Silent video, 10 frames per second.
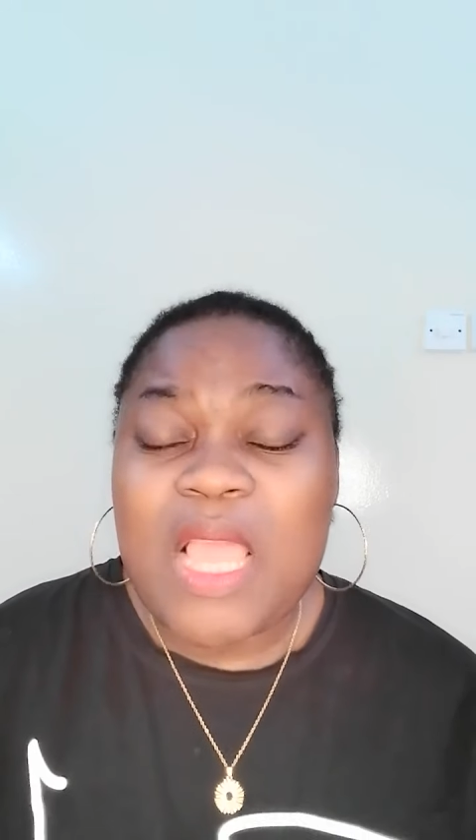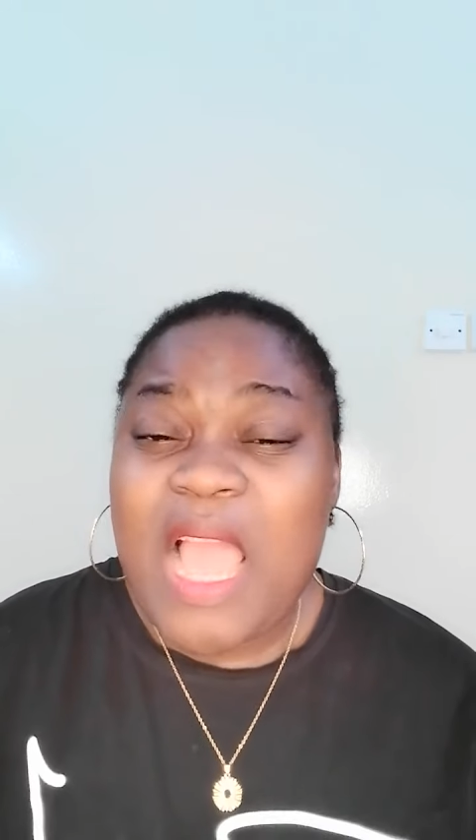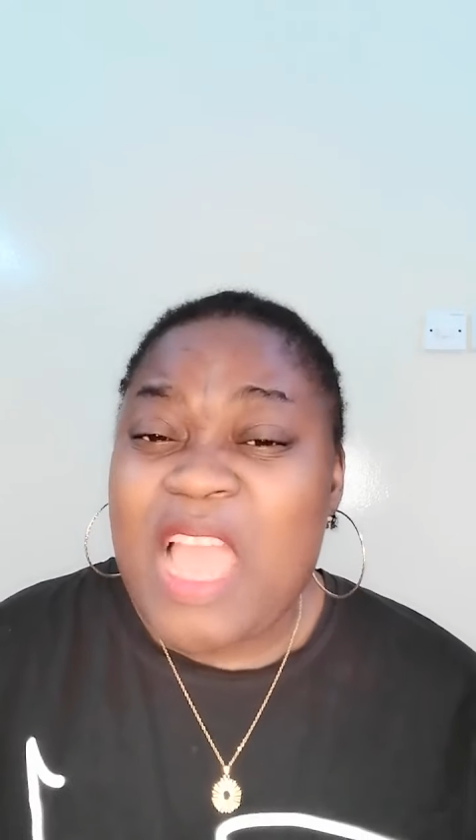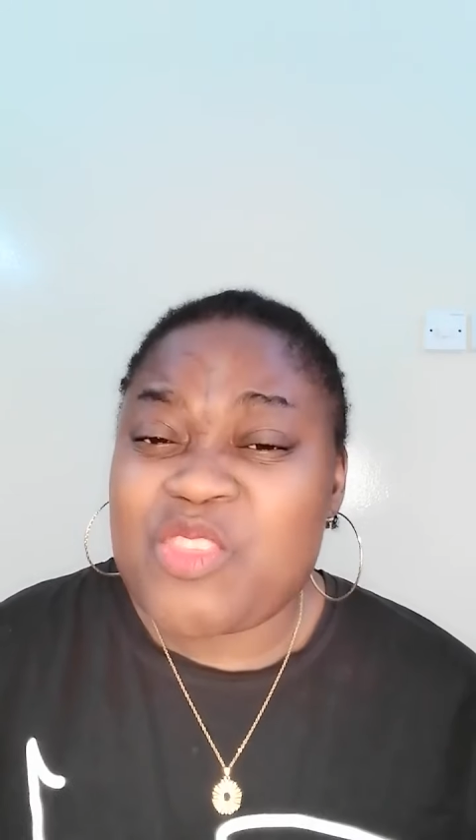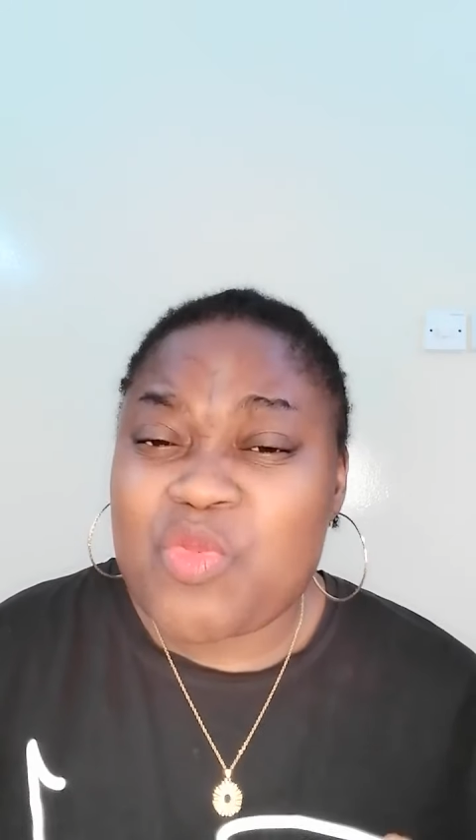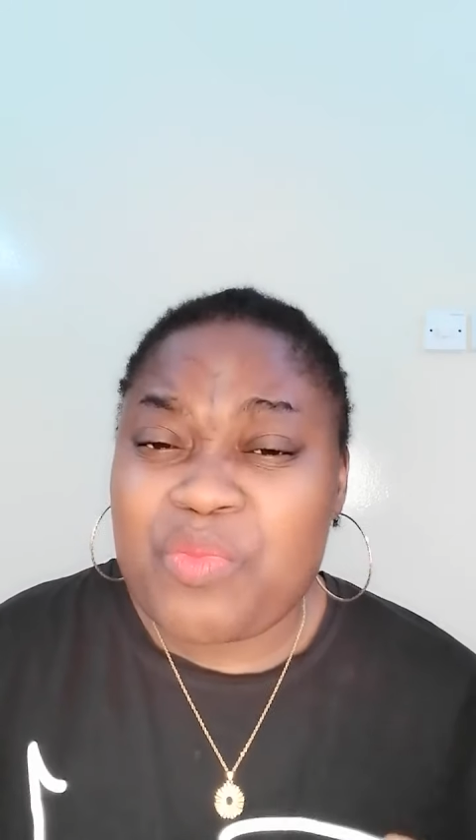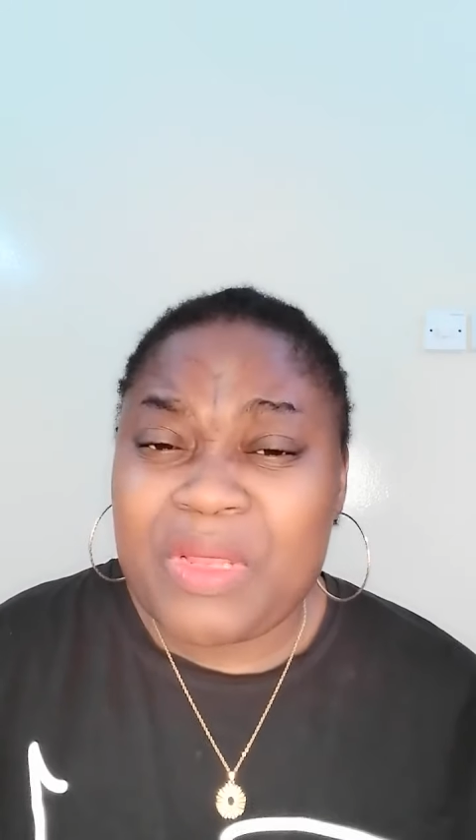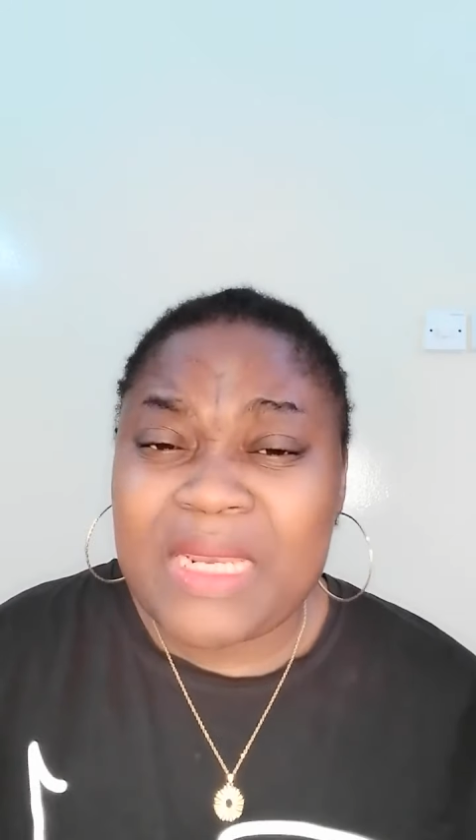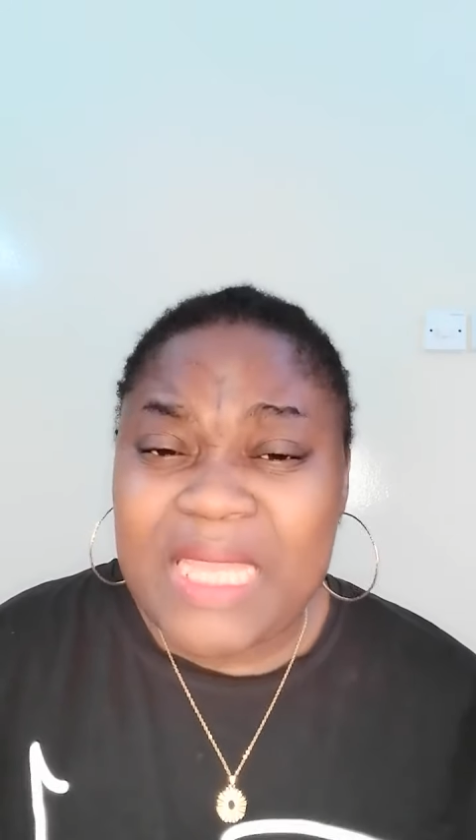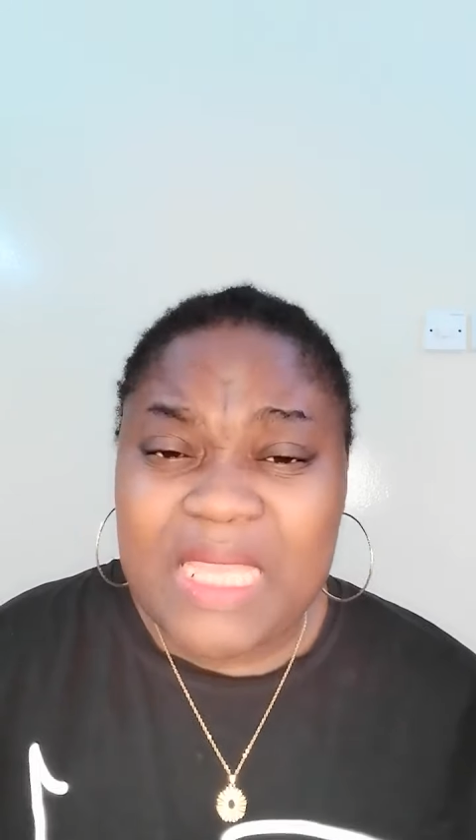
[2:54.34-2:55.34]
and you
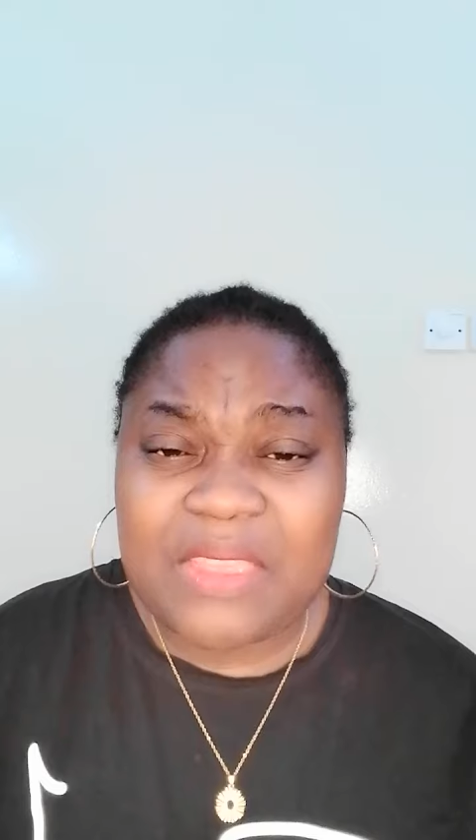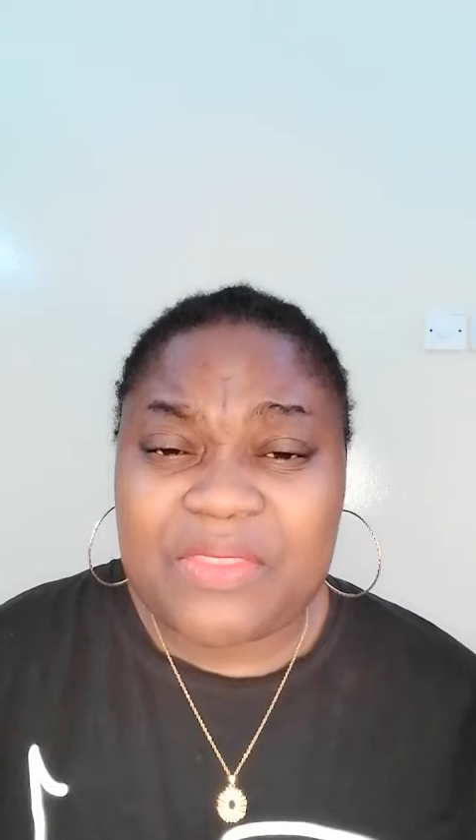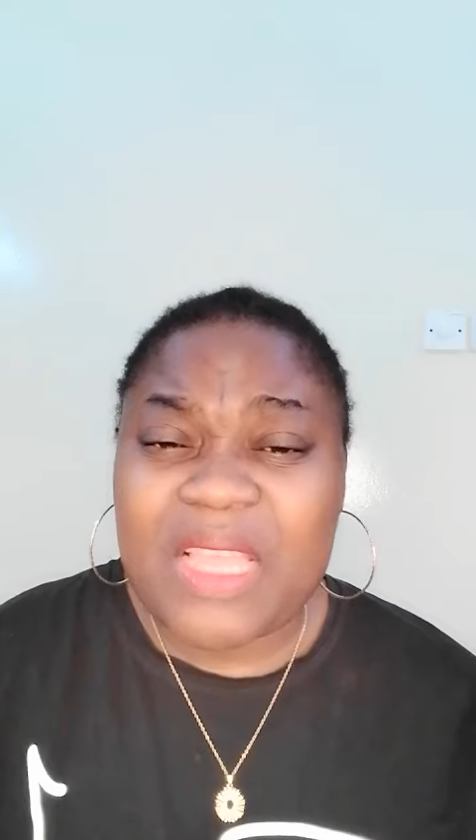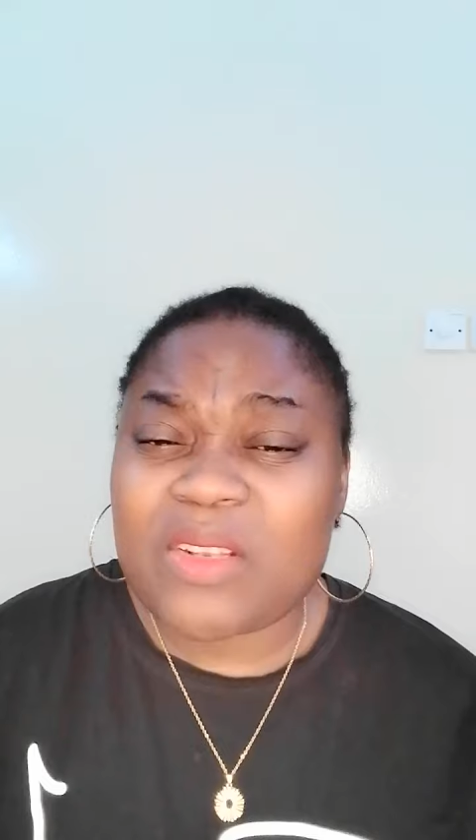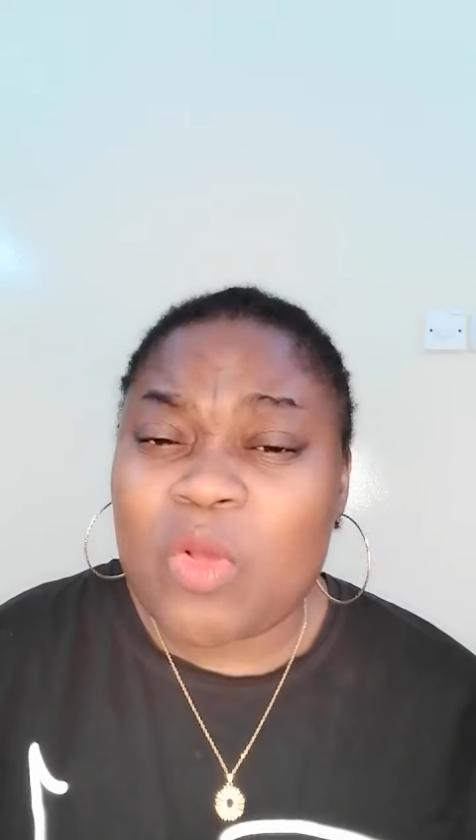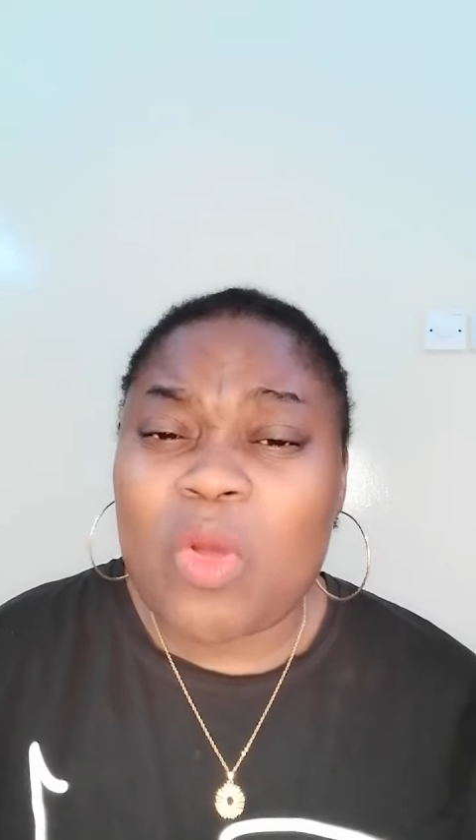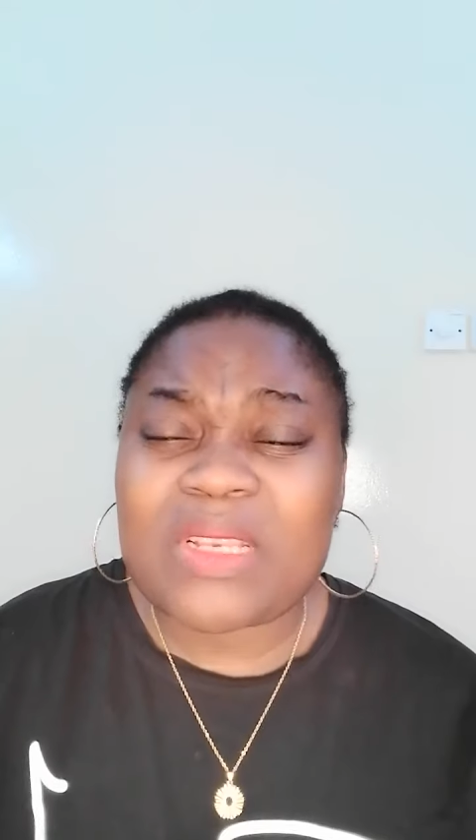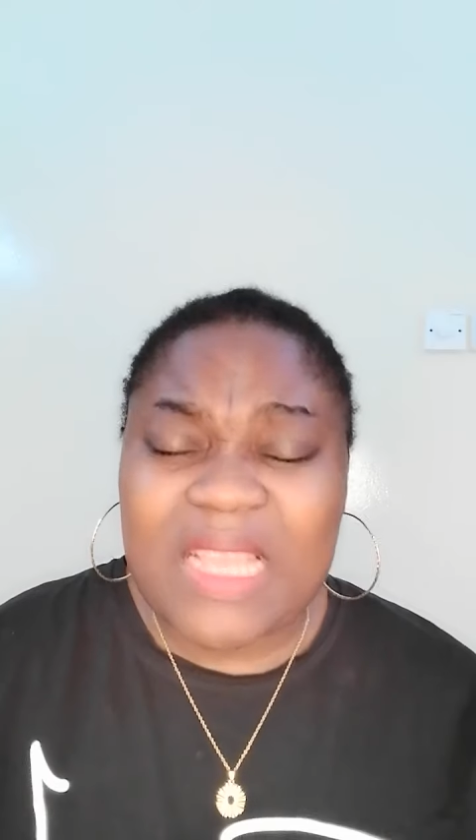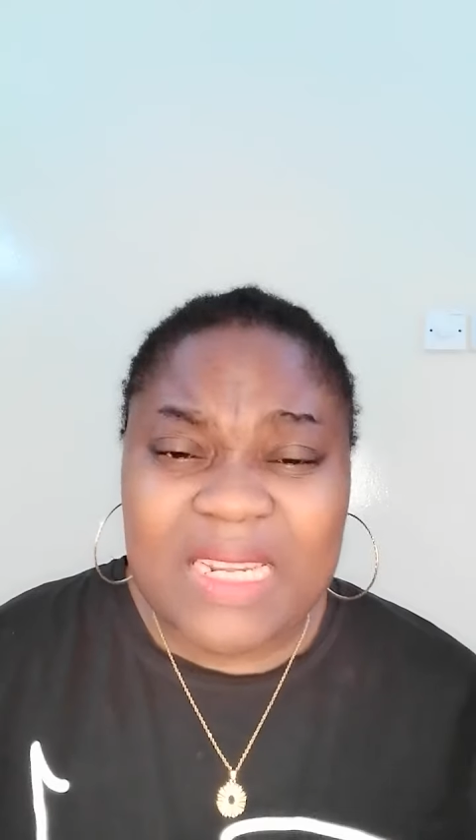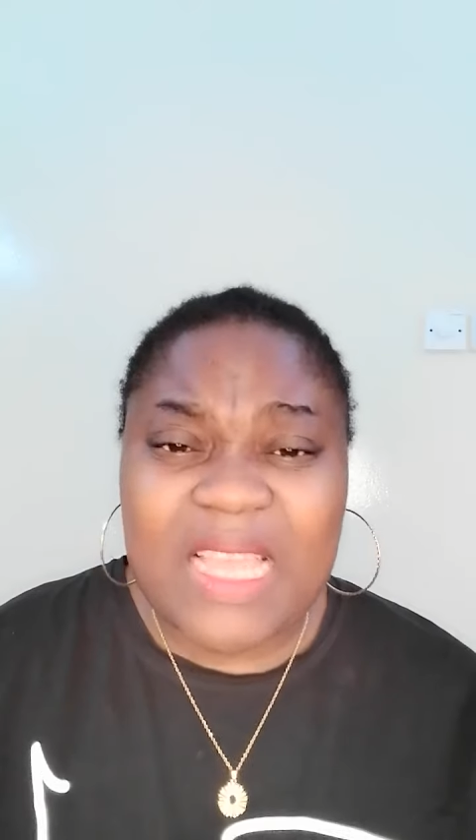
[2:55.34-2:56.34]
believe that God can